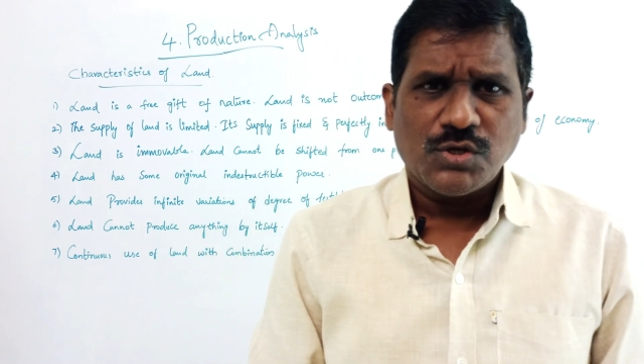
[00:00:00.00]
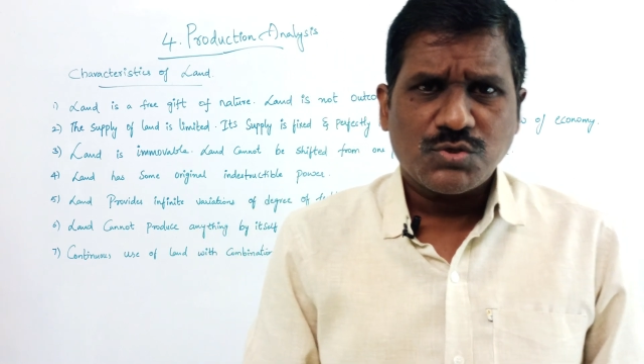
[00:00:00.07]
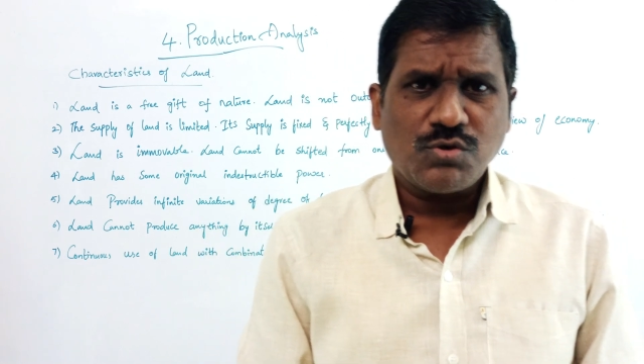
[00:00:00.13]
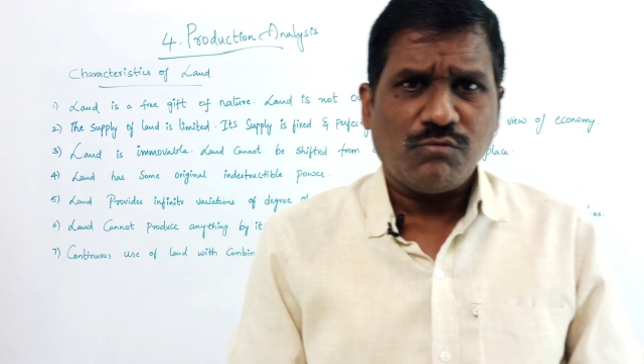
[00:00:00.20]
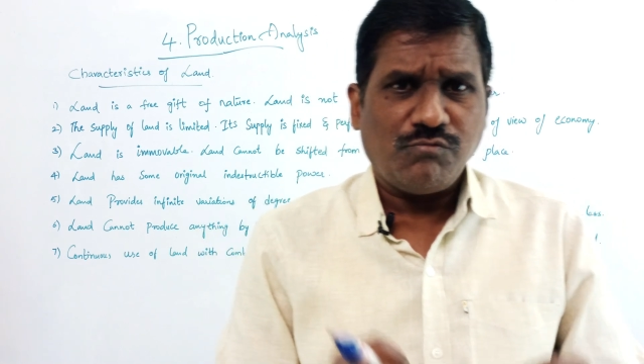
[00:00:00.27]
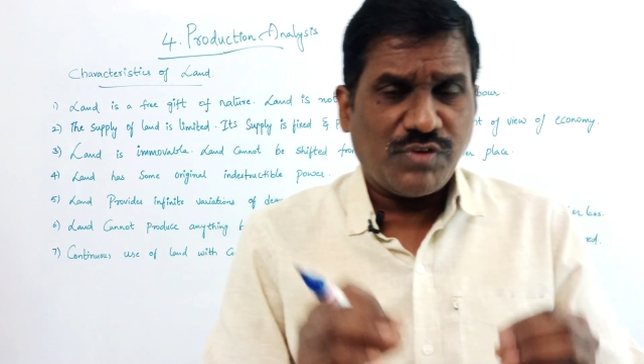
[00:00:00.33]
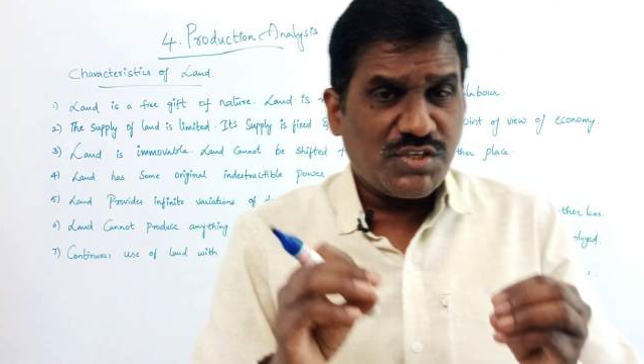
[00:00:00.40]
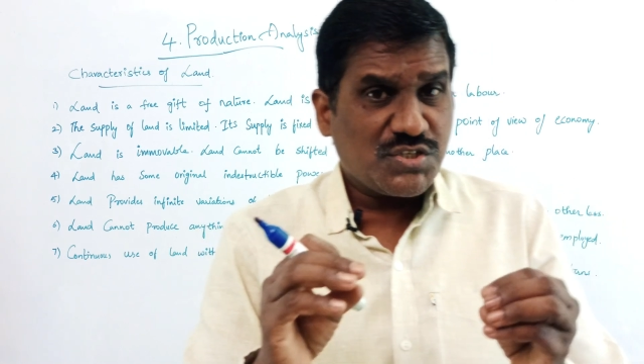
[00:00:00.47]
So
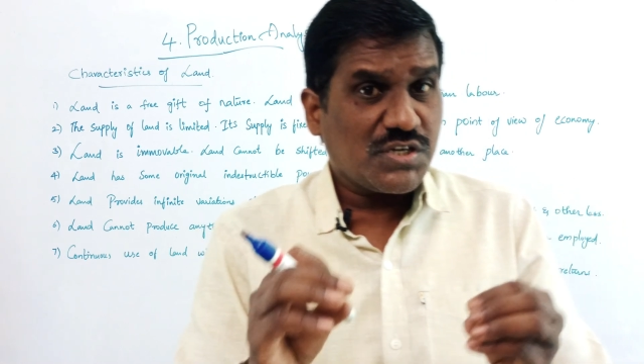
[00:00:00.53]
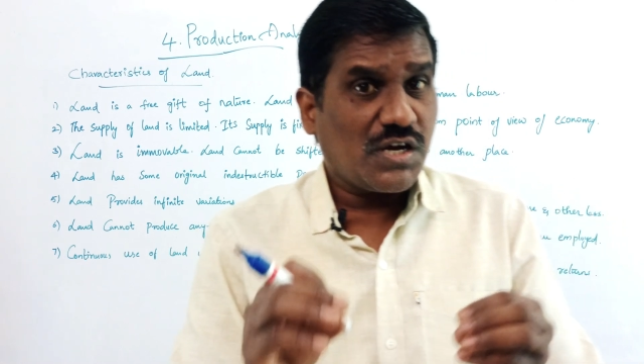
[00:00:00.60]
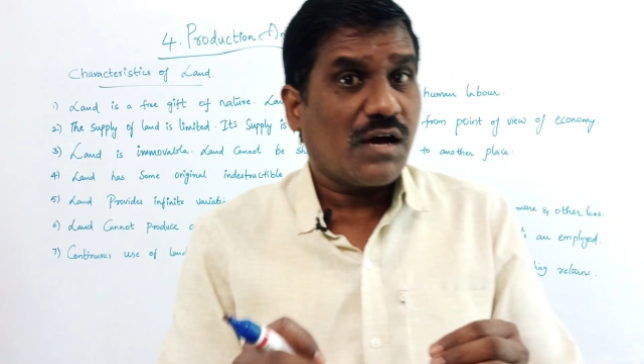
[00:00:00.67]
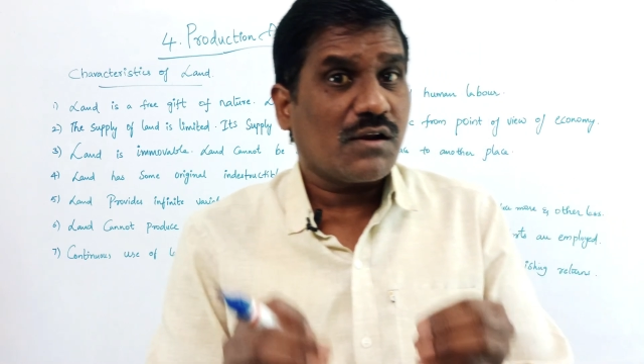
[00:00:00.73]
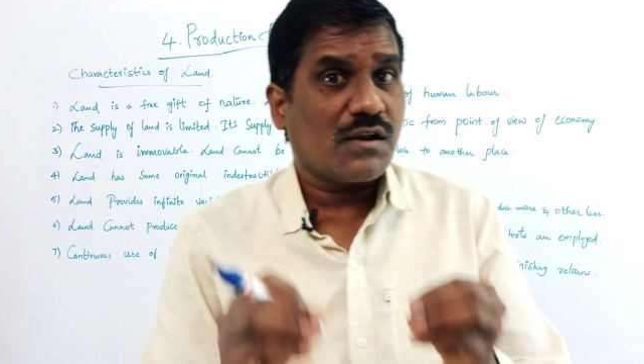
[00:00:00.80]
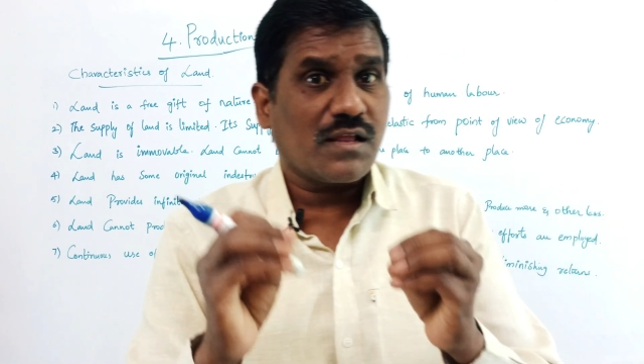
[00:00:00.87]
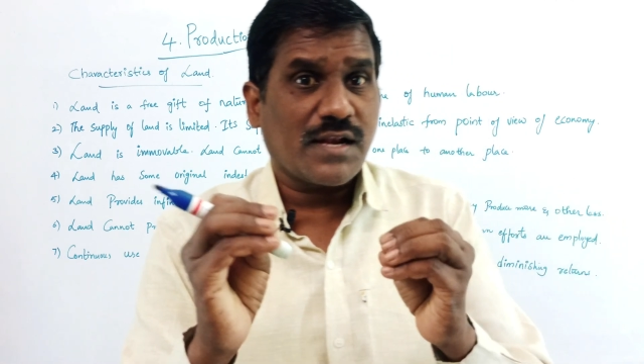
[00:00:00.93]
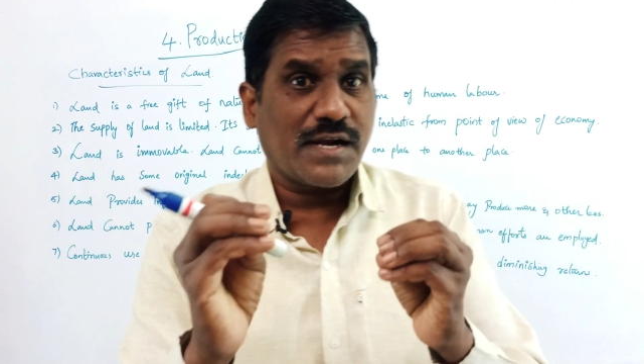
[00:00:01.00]
which
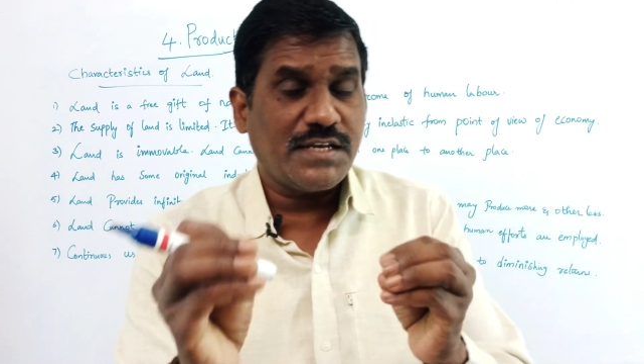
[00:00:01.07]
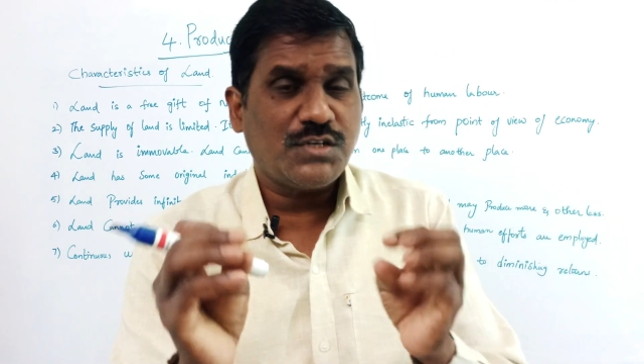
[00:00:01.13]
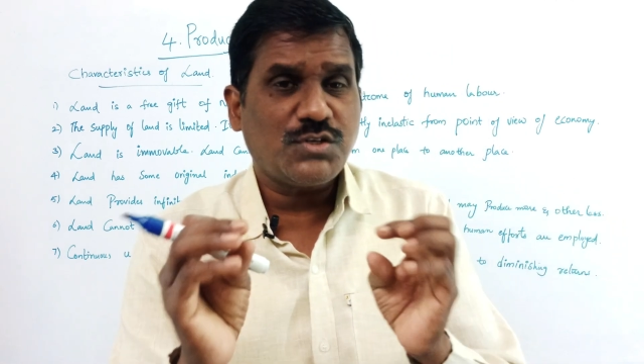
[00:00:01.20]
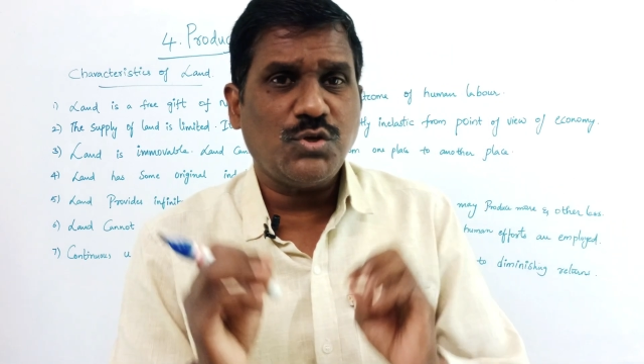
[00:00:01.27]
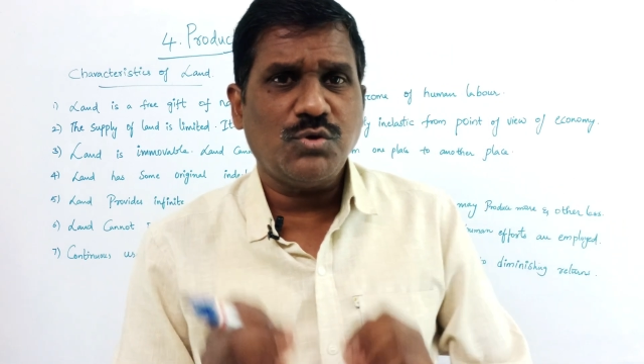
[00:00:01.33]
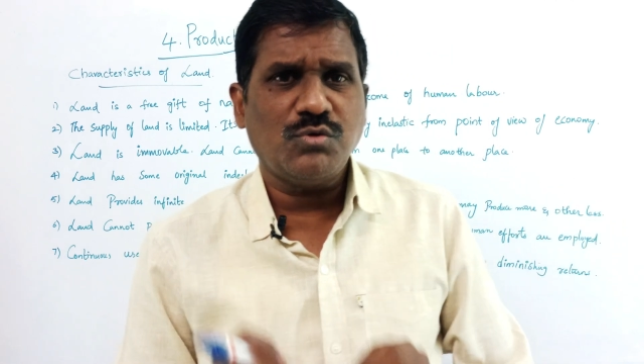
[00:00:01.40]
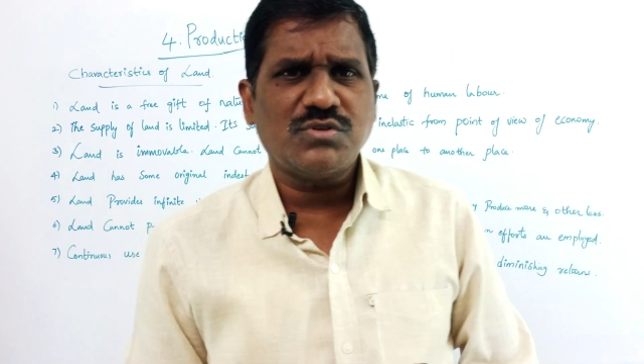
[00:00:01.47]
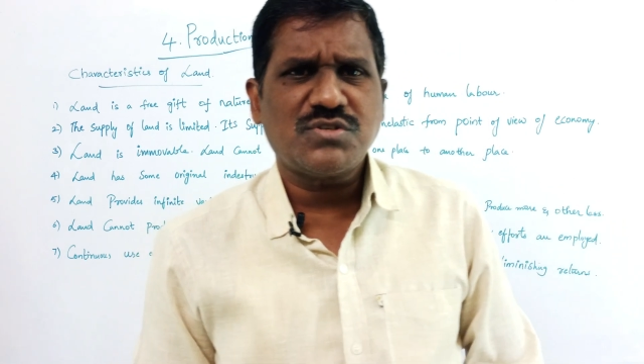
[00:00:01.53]
are ready
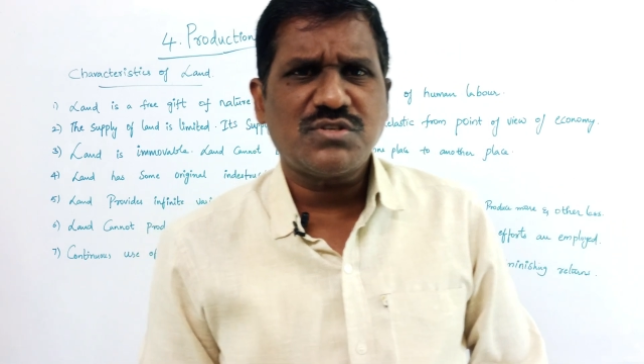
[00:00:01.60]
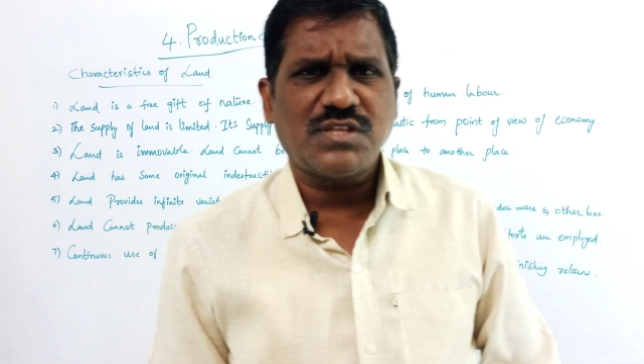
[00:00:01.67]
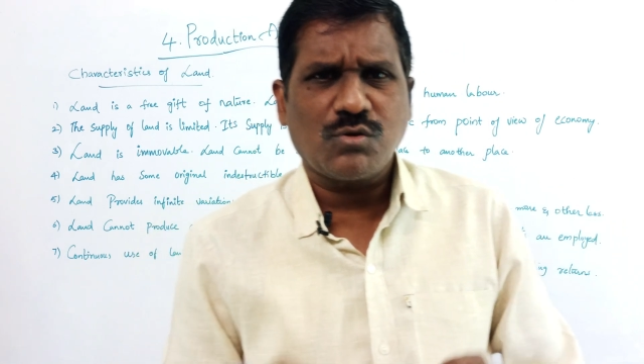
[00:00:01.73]
to use?